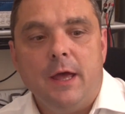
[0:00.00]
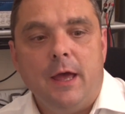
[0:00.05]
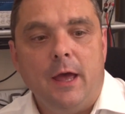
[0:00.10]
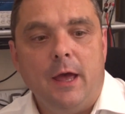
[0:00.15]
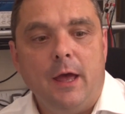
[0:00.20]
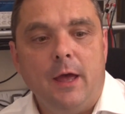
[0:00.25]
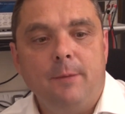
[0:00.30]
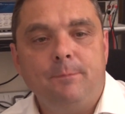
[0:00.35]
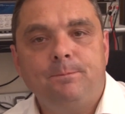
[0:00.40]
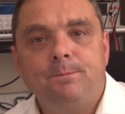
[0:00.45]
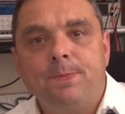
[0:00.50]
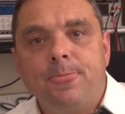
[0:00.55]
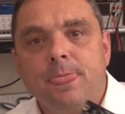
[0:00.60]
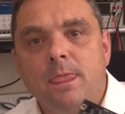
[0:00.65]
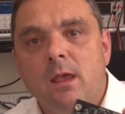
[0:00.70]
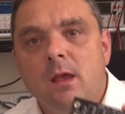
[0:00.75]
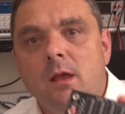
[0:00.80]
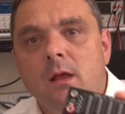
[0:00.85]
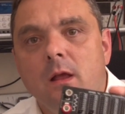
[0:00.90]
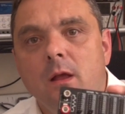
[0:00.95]

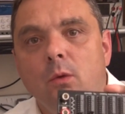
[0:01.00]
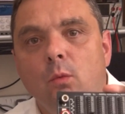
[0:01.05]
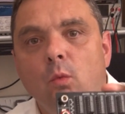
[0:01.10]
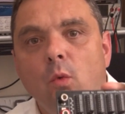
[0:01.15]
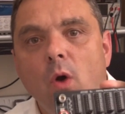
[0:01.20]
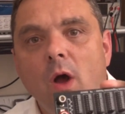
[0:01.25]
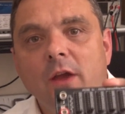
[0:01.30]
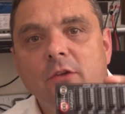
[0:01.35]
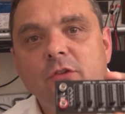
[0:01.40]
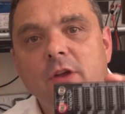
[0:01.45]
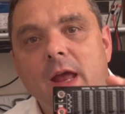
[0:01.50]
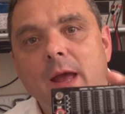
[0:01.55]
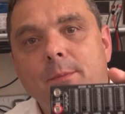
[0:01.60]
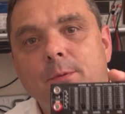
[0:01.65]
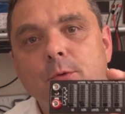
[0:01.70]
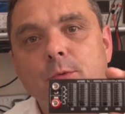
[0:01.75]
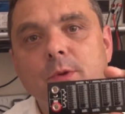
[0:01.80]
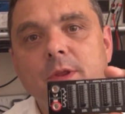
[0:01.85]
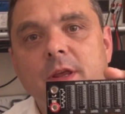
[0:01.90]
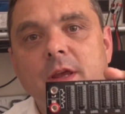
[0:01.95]
What actually
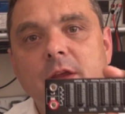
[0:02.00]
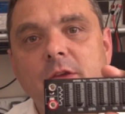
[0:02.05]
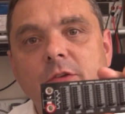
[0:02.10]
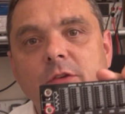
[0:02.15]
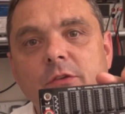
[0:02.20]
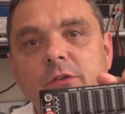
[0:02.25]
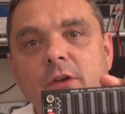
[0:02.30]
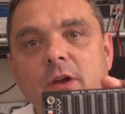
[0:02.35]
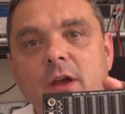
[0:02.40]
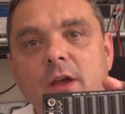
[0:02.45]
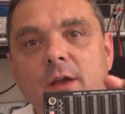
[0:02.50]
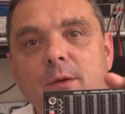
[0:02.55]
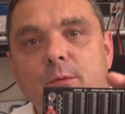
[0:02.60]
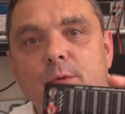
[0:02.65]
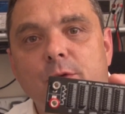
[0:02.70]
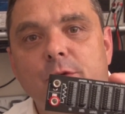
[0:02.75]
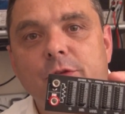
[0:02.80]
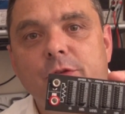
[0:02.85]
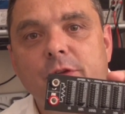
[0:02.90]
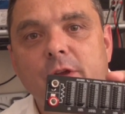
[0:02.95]
happened with these is I
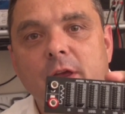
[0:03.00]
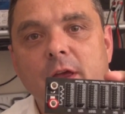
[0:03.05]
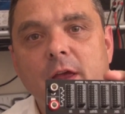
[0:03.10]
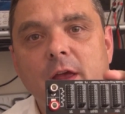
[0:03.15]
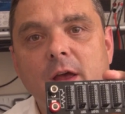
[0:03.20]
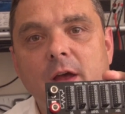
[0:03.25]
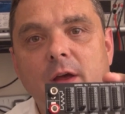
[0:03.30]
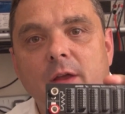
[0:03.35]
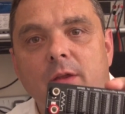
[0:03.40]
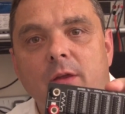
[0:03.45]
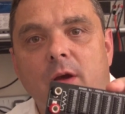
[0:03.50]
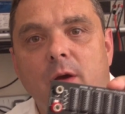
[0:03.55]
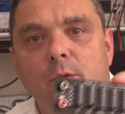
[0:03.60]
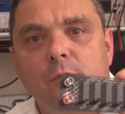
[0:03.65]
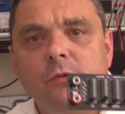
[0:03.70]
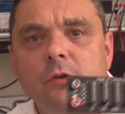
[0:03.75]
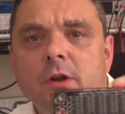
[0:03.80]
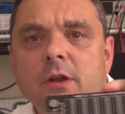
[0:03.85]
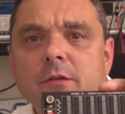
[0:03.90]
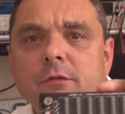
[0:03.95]
was
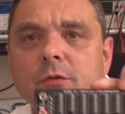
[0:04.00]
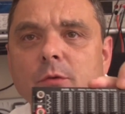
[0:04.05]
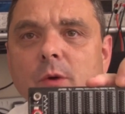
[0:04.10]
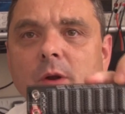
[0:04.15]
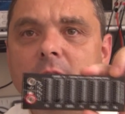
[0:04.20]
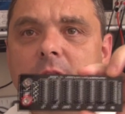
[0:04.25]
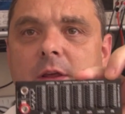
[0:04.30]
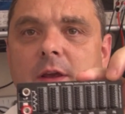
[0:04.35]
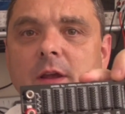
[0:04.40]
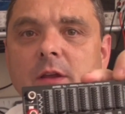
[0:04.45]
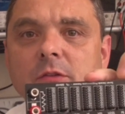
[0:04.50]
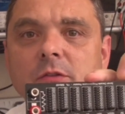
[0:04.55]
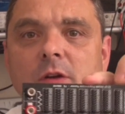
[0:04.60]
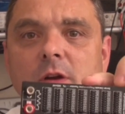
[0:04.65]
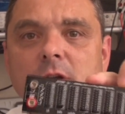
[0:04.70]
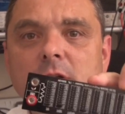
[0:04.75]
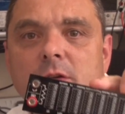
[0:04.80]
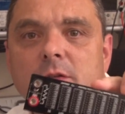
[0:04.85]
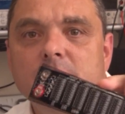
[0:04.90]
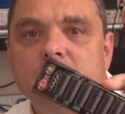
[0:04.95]
looking for one of these and
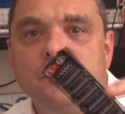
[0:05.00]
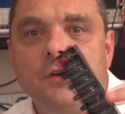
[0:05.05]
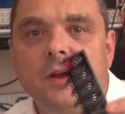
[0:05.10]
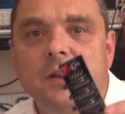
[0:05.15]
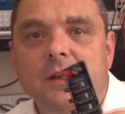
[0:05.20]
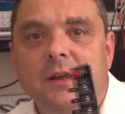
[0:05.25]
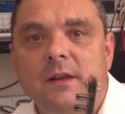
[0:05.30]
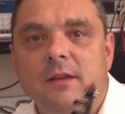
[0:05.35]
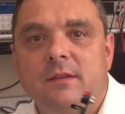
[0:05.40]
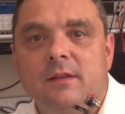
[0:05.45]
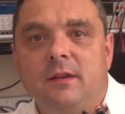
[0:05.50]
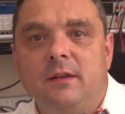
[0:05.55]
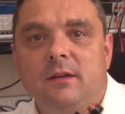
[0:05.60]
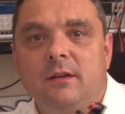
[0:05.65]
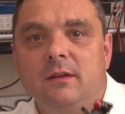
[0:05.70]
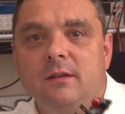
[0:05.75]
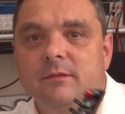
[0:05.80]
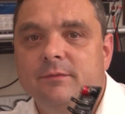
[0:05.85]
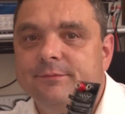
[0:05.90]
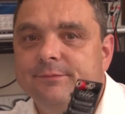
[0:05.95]
I couldn't find anything
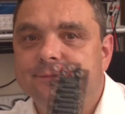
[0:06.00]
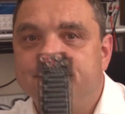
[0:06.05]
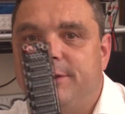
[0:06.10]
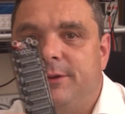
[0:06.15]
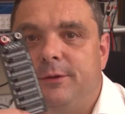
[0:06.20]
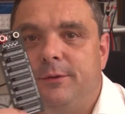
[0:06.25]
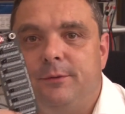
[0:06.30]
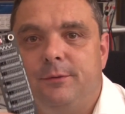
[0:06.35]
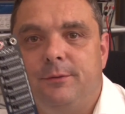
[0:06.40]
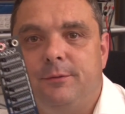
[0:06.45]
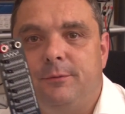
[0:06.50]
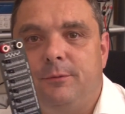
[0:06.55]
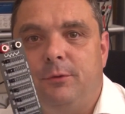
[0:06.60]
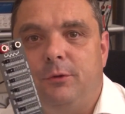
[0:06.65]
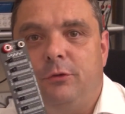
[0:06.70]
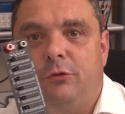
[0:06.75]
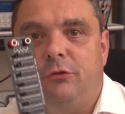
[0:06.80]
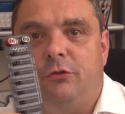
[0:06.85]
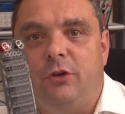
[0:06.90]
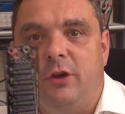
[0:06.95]
that
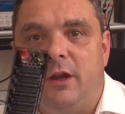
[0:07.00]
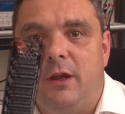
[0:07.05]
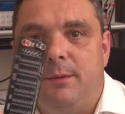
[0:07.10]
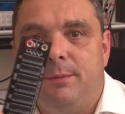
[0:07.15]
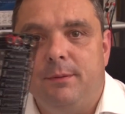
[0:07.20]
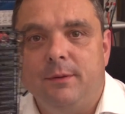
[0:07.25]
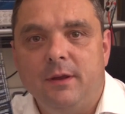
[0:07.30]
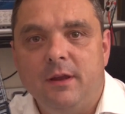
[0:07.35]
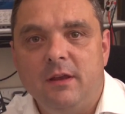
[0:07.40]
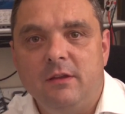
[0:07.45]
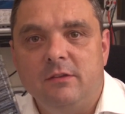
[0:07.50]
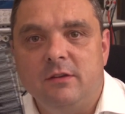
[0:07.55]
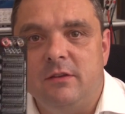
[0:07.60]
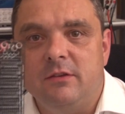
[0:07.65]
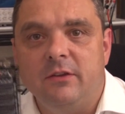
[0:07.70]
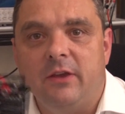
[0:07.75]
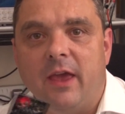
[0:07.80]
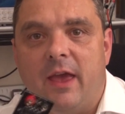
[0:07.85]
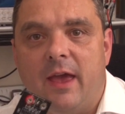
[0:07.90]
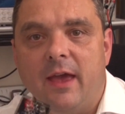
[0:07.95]
was cheap and easy
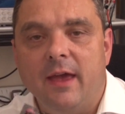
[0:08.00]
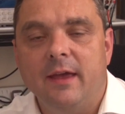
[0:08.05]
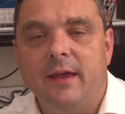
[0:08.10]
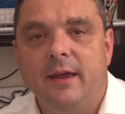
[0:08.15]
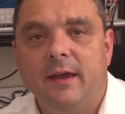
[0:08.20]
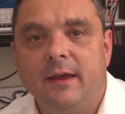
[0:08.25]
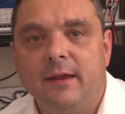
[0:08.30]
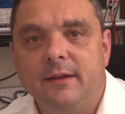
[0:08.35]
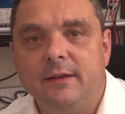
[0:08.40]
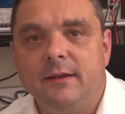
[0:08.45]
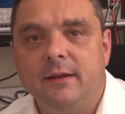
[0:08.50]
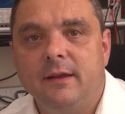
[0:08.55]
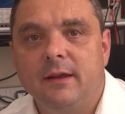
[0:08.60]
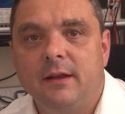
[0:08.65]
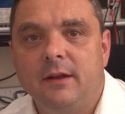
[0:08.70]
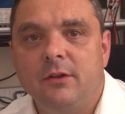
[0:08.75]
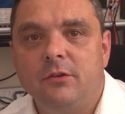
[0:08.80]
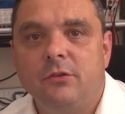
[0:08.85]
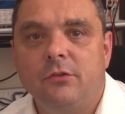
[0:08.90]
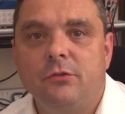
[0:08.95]
to get, and
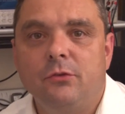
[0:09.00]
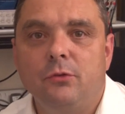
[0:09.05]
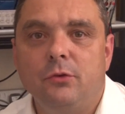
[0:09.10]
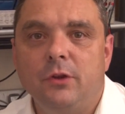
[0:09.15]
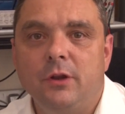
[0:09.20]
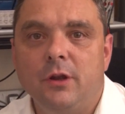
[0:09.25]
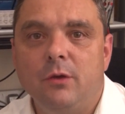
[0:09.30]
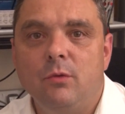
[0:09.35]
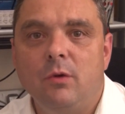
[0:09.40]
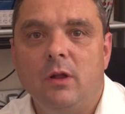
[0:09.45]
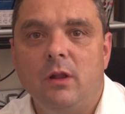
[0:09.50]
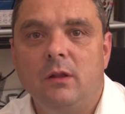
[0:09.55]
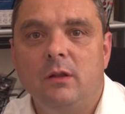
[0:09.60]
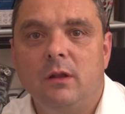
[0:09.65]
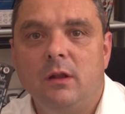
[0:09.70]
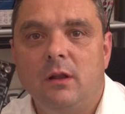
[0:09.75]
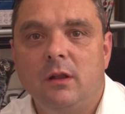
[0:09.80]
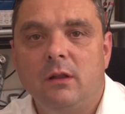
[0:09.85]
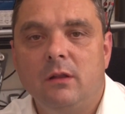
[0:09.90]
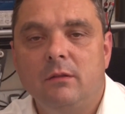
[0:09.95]
I just thought, you know
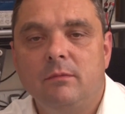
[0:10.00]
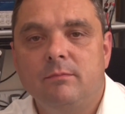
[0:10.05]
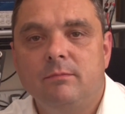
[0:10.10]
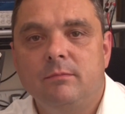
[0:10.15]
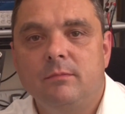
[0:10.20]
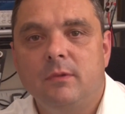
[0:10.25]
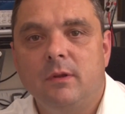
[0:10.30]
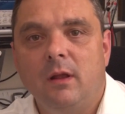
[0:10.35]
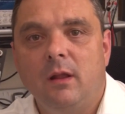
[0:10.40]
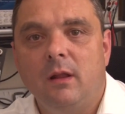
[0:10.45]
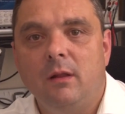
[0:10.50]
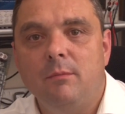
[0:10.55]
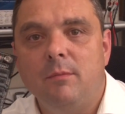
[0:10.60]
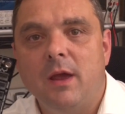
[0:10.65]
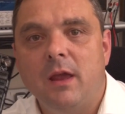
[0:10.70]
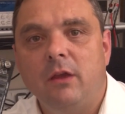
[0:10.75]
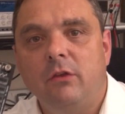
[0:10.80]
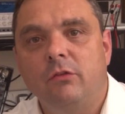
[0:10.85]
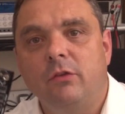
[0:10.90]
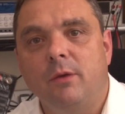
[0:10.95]
what, I'll
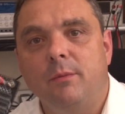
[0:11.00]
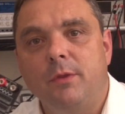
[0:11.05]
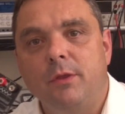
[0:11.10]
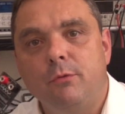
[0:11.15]
make some.